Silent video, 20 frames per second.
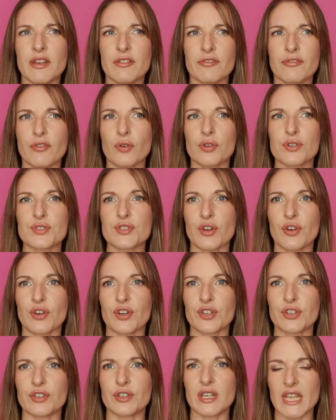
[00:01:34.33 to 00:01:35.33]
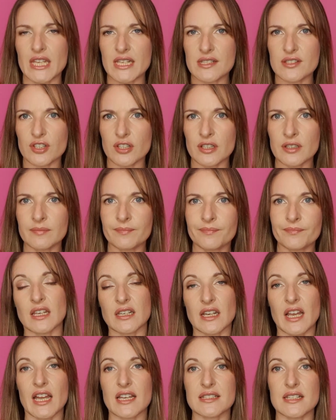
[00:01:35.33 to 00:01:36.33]
it falls on Easter,
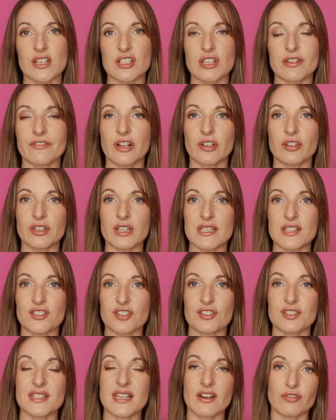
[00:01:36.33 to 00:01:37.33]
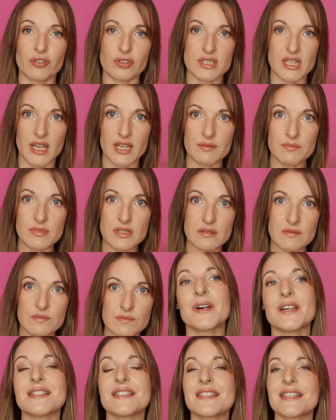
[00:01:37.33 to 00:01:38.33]
and it has actually fallen on Easter several times.
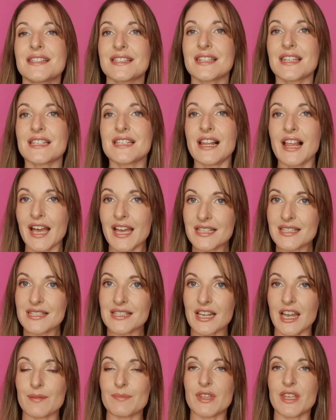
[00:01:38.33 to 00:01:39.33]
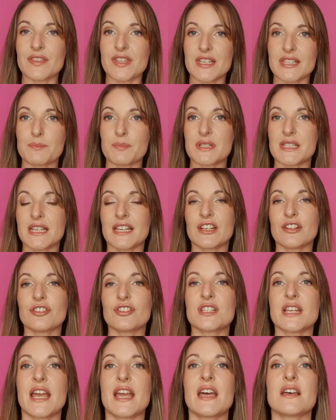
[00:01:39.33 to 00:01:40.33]
But since the last time that this
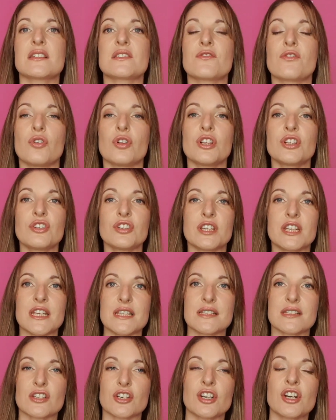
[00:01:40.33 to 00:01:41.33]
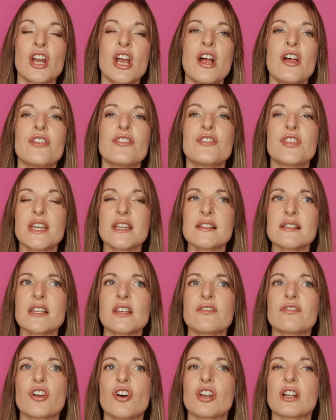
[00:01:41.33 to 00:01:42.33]
particular day has fallen on Easter, things
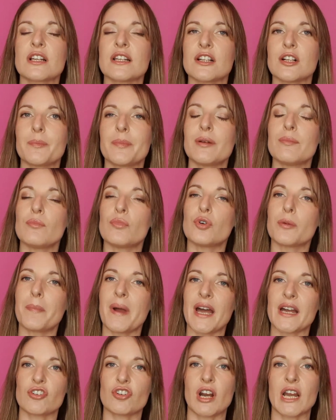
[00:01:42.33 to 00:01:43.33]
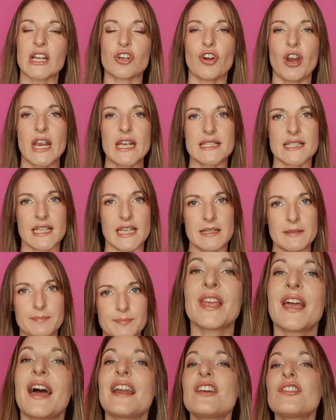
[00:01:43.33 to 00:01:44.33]
have gone a little bit more backcrack crazy.
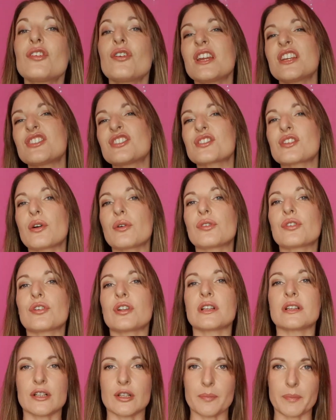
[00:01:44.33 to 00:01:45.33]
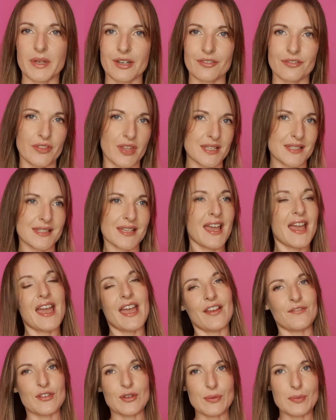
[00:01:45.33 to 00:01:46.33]
And I thought I'd just go through a little bit of this,
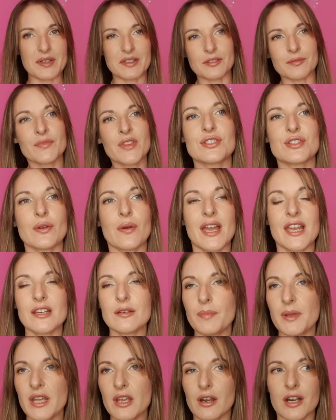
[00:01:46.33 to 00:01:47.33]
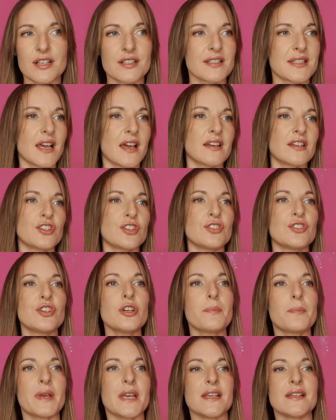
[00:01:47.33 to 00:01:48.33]
if you will. So NPR decided to
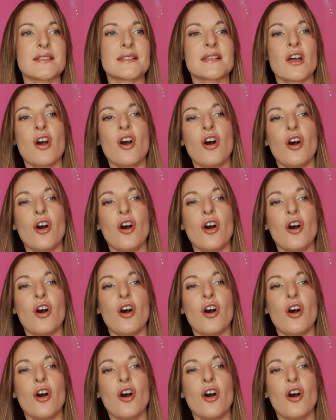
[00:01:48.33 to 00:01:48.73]
do a piece